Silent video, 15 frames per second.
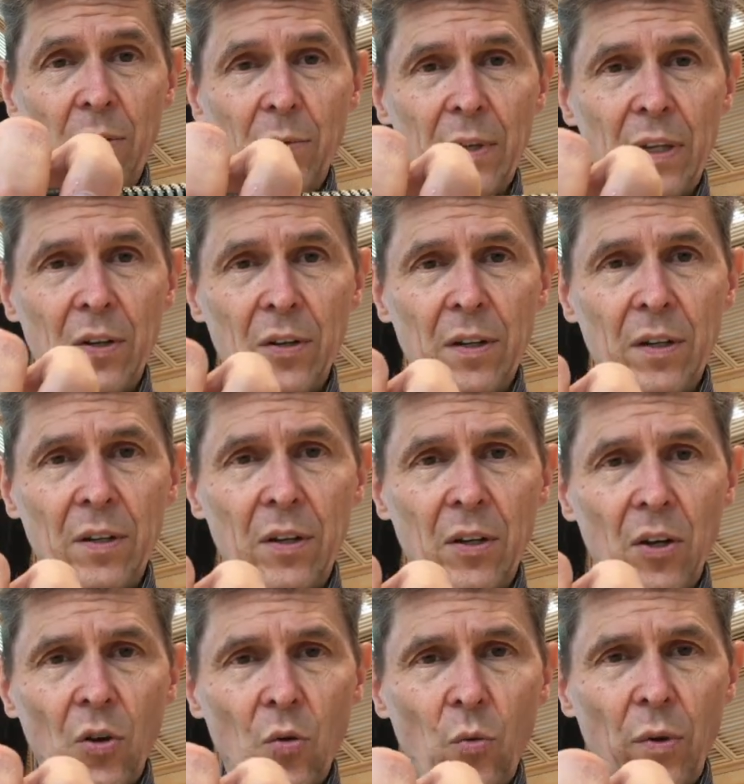really good
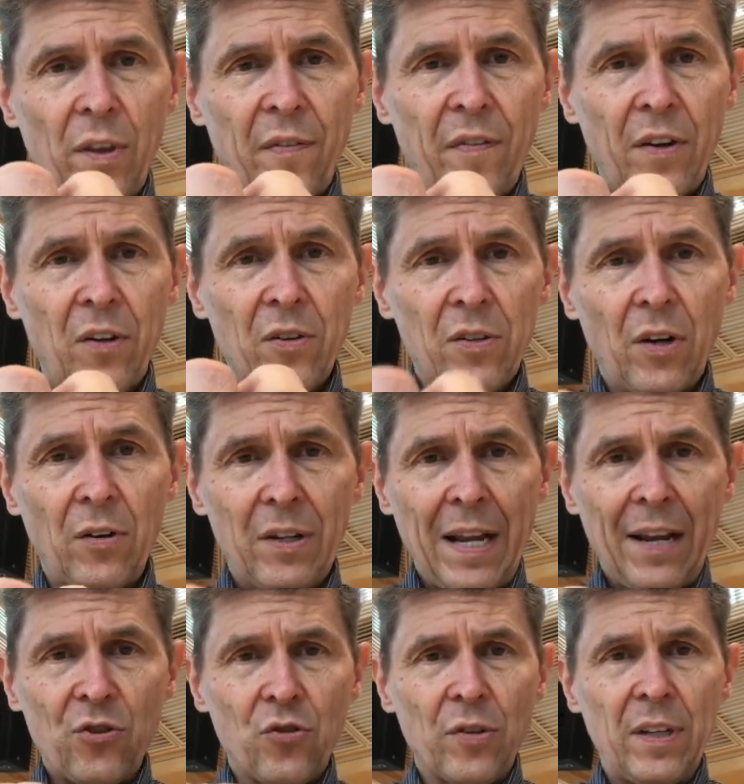when the fingers are
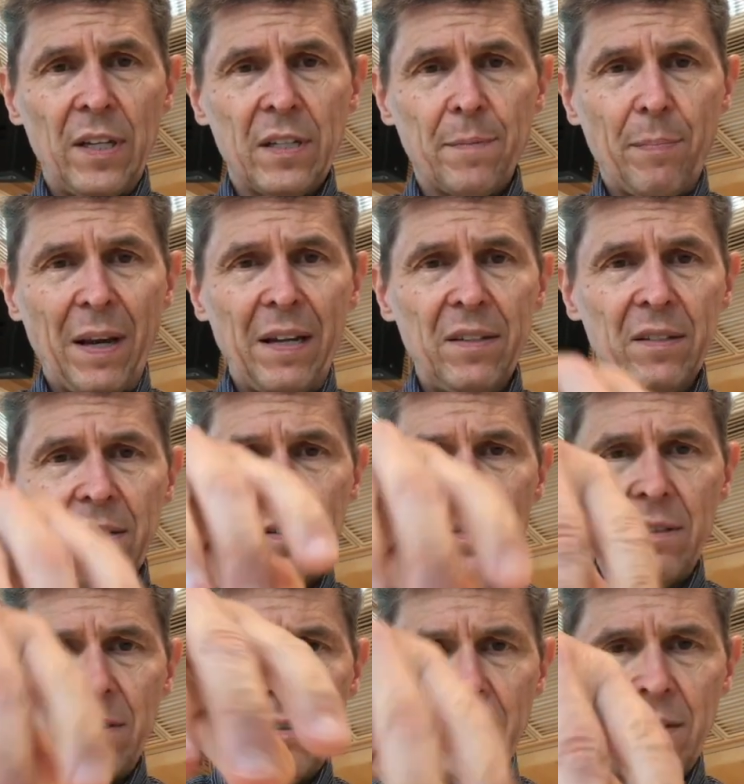naturally spaced.
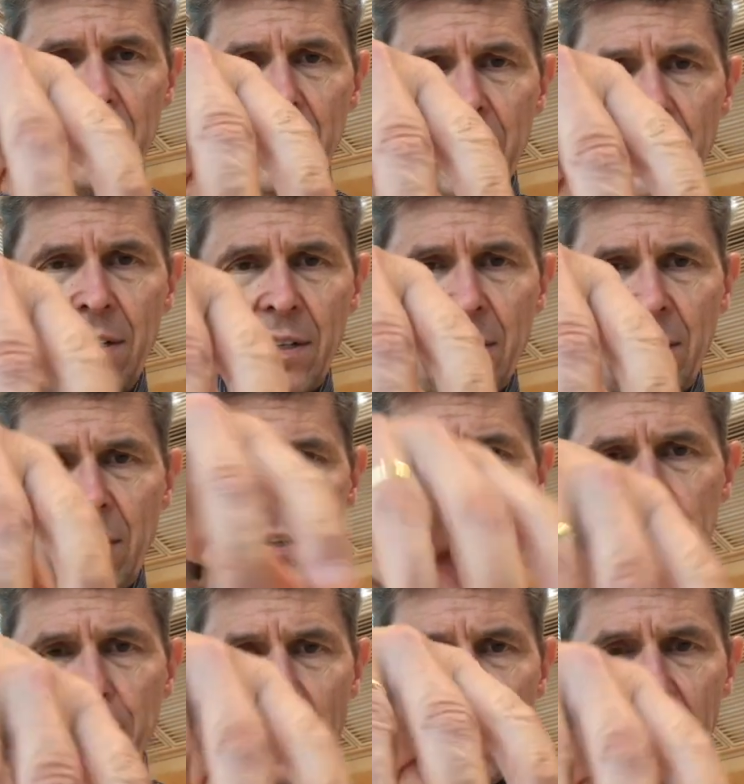
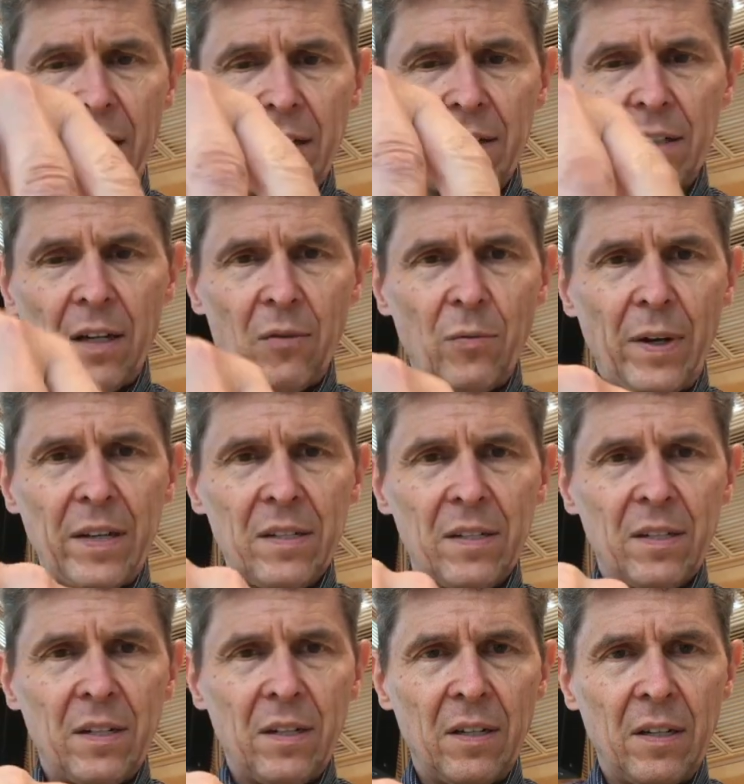Here's my hand at
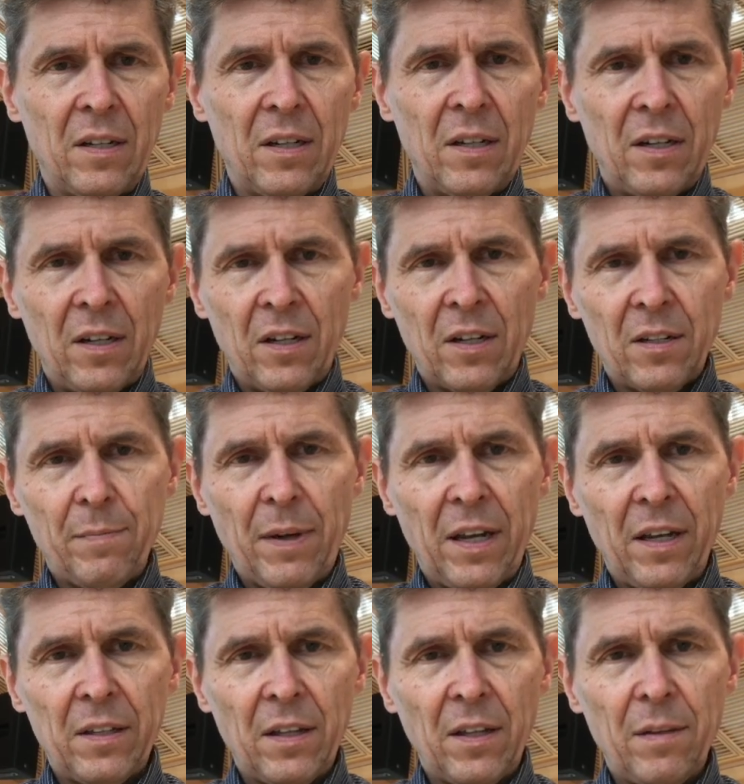rest, here's my
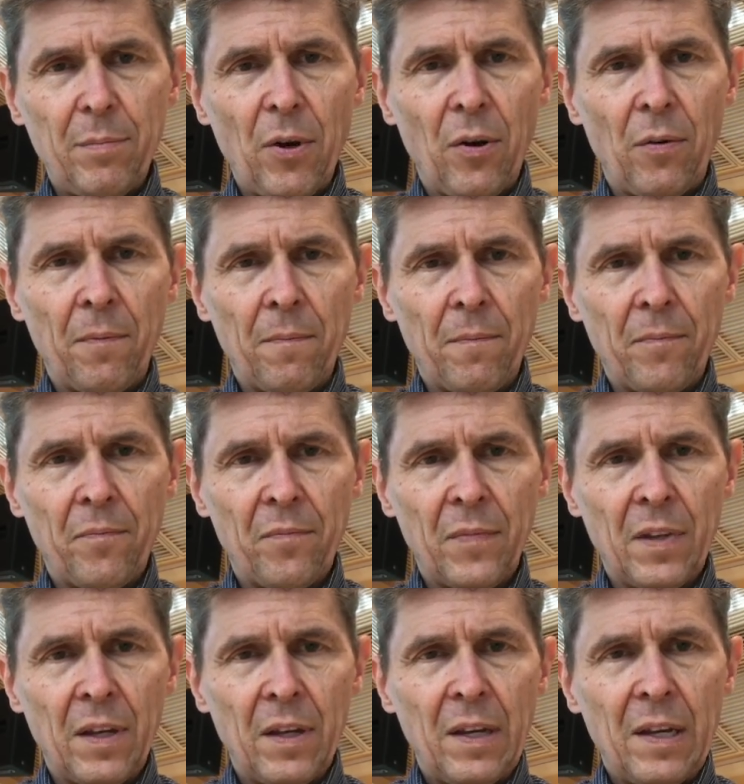hand on the bow.
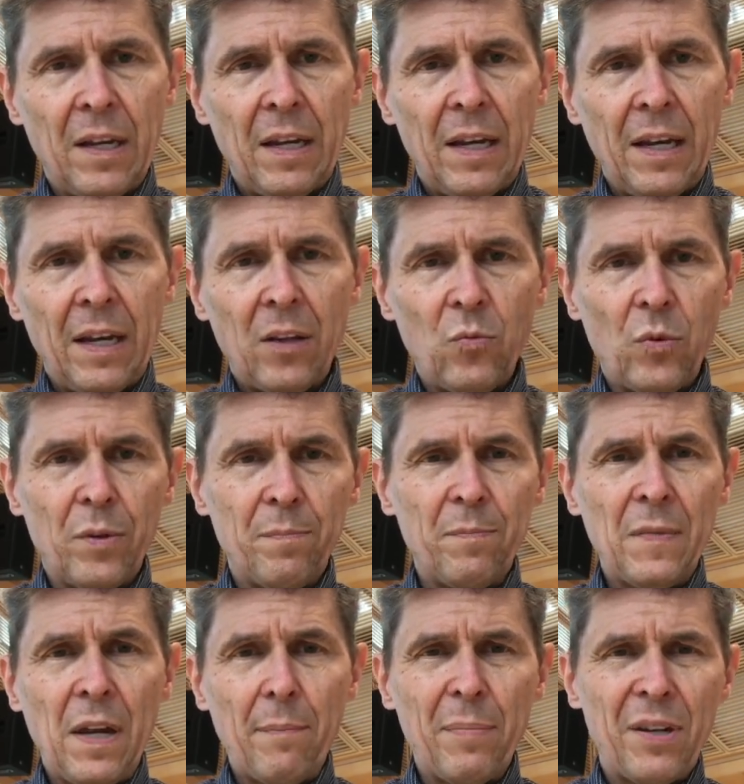And will
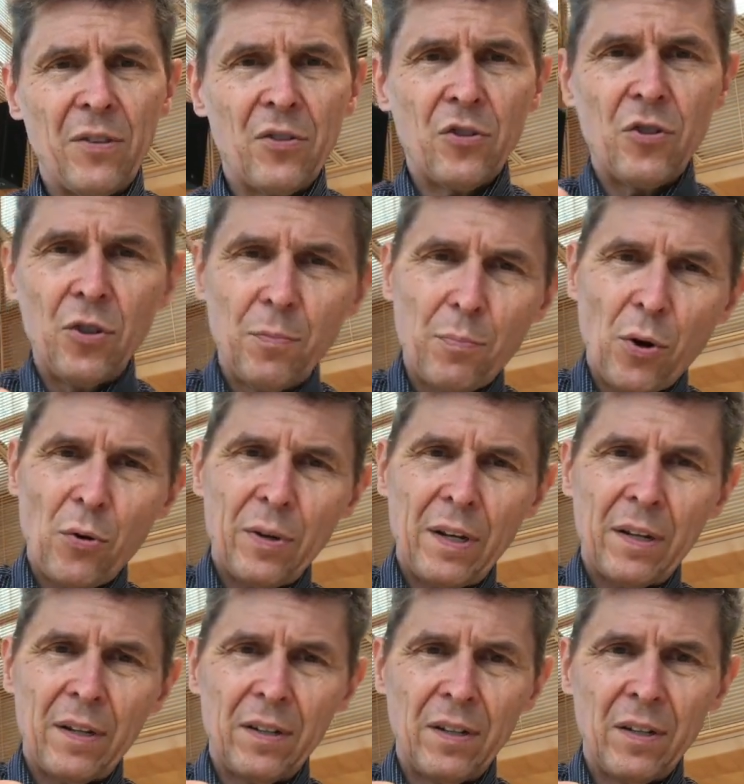not be too
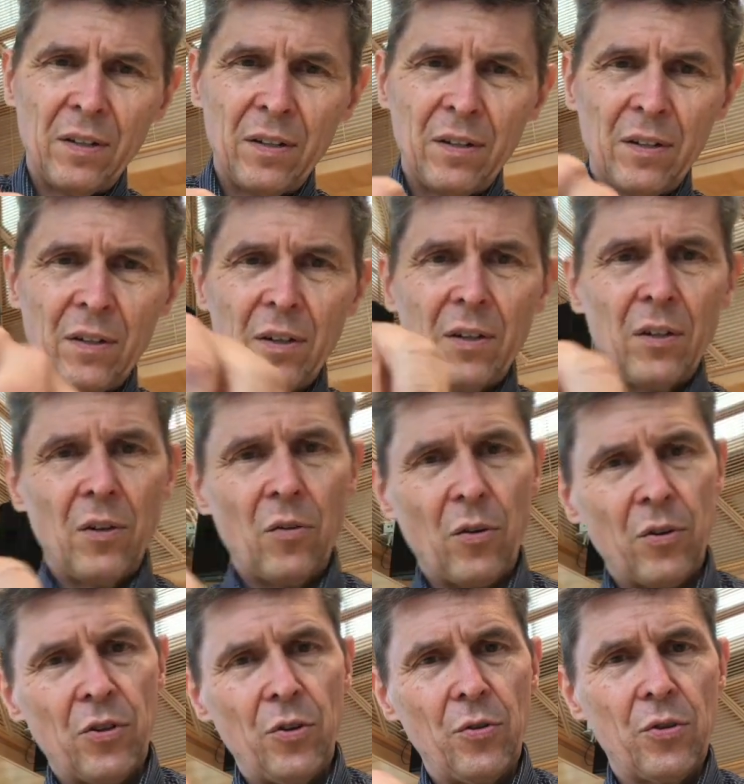pronated or
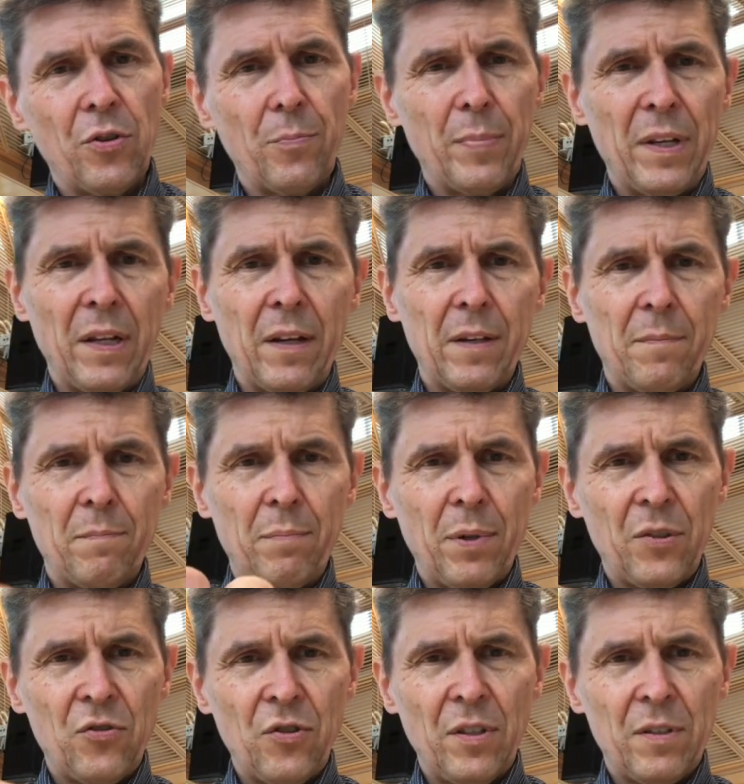too supinated,
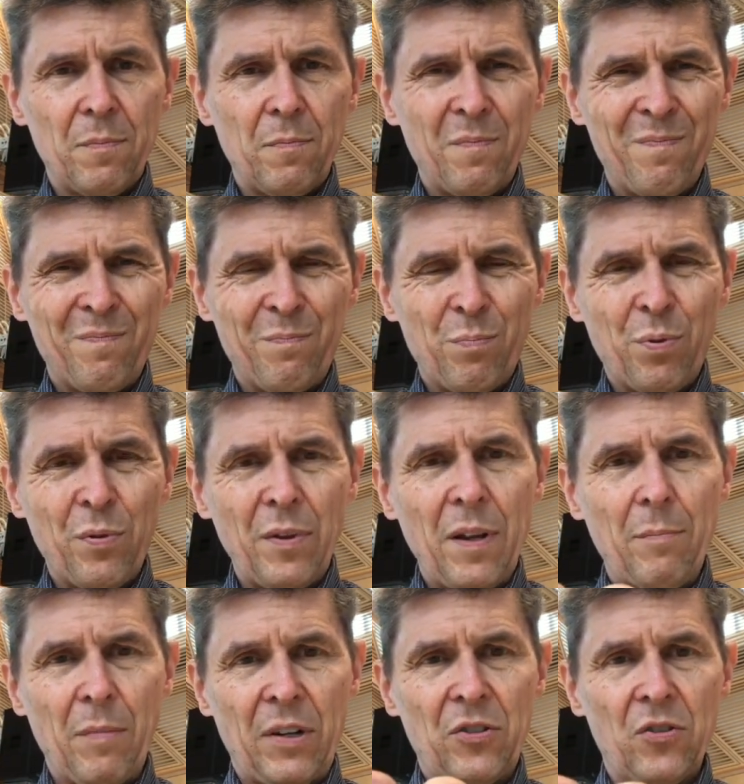but just pretty
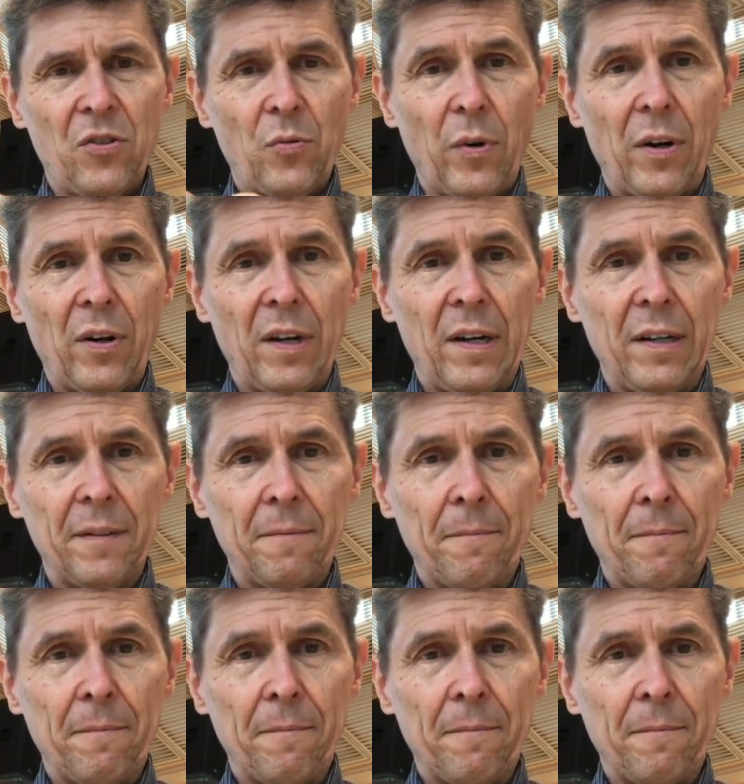much square on.